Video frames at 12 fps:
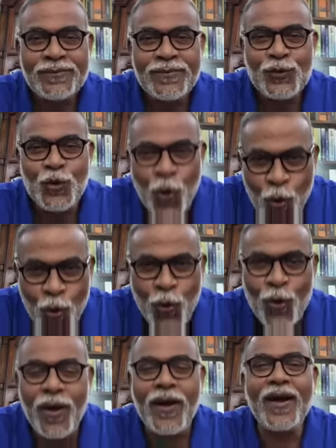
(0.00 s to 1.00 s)
no
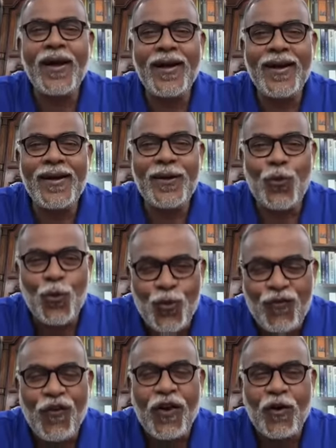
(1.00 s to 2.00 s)
uh, room
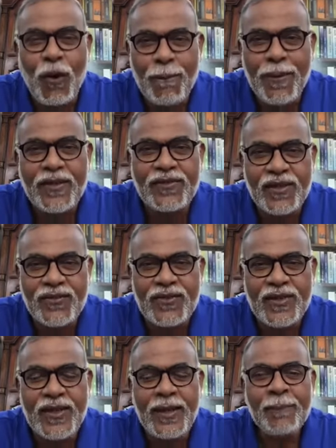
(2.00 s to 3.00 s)
for
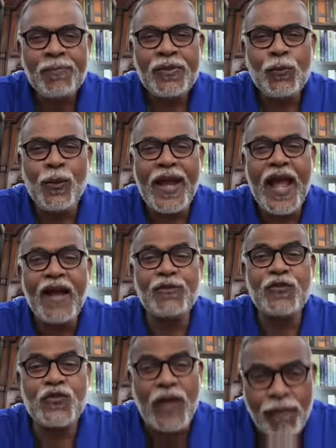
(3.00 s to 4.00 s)
complacency. We have
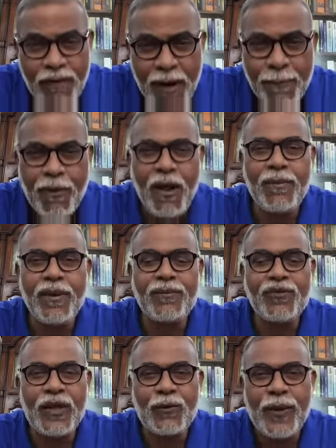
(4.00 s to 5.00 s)
several
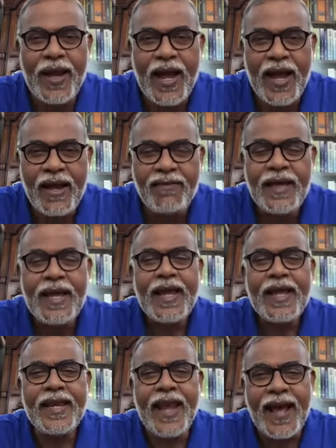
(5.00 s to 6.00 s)
problems that we have
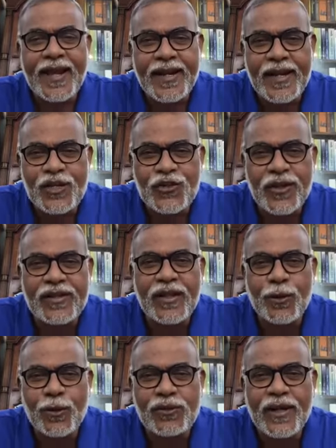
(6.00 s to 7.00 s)
in agriculture. The
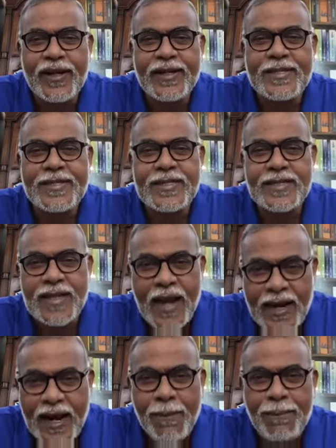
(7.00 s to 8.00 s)
growth rate is
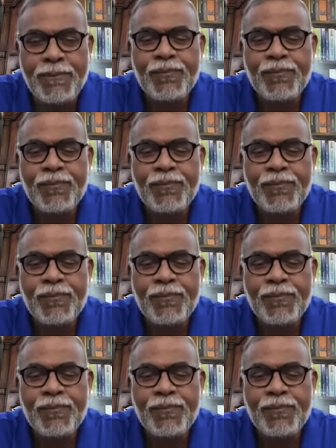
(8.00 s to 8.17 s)
stuck up